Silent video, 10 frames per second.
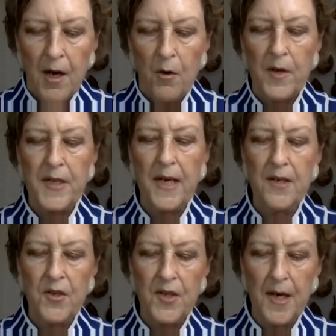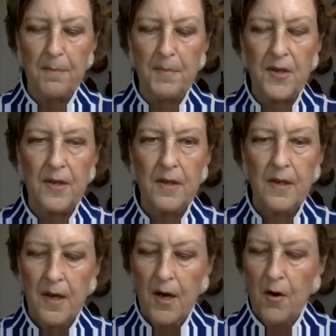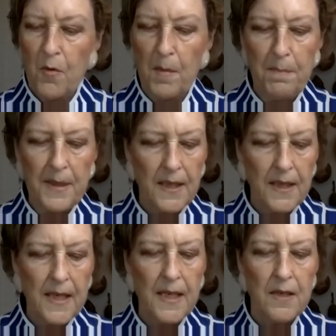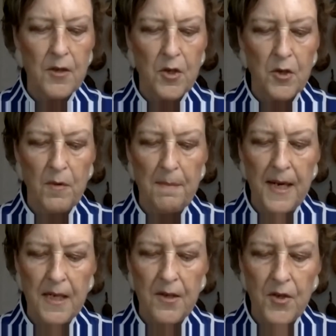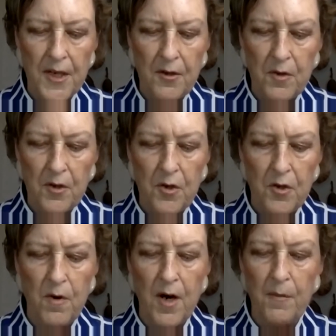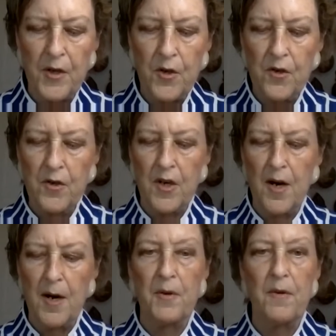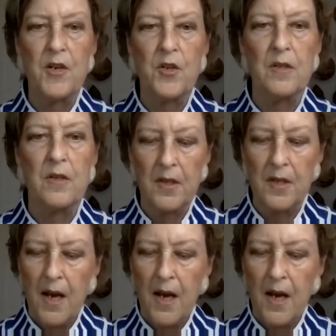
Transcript: We're taking steps. We're building into and making central to our return to operations